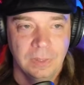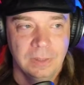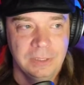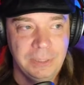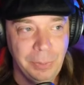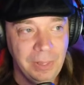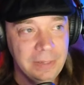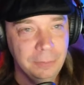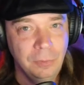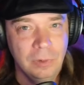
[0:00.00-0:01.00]
She played
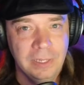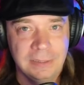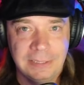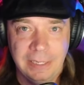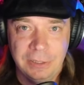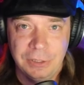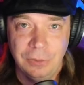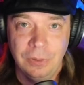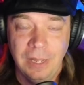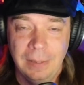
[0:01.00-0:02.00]
the foreign exchange
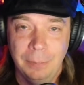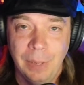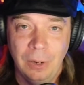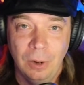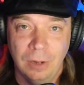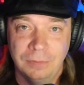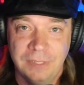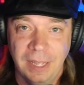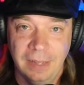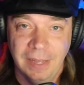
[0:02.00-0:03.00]
student in Better Off
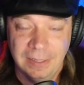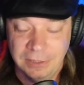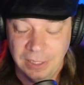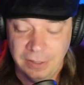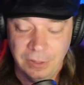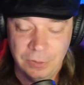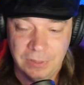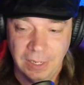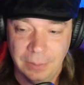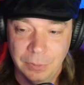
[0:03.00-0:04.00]
Dead, that John
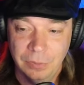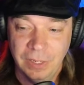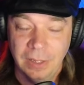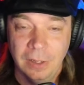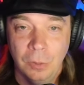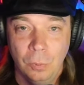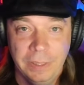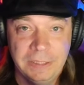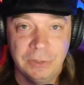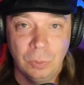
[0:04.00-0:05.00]
Cusack movie,
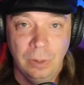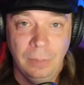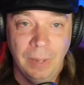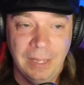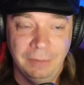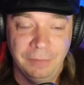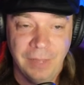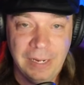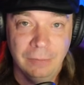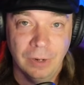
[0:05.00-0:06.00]
which is one of my
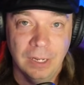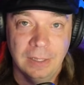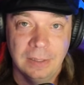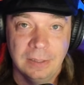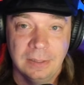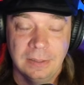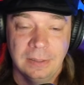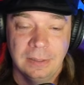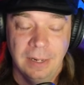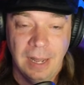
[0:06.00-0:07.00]
favorite
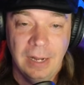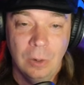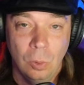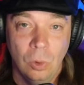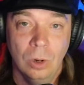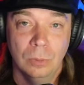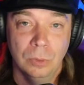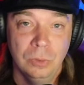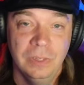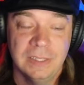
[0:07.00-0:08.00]
non-horror
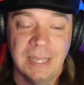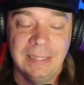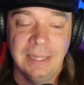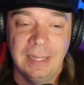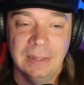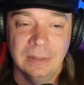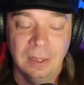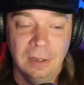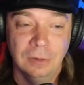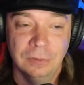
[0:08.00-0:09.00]
movies. I
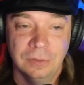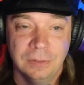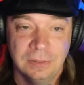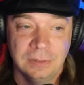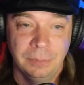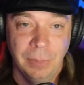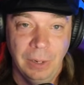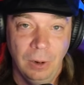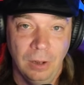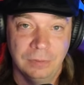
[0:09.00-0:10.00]
love
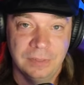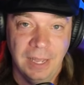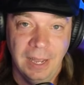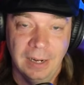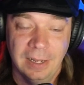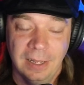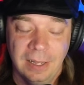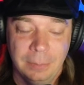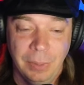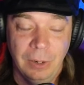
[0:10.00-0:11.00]
Better Off Dead,
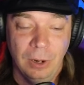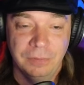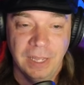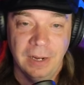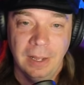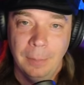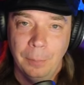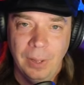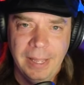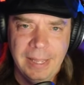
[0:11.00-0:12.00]

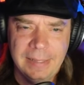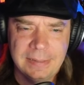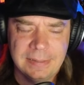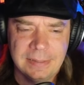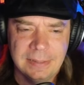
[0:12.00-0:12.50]
but it's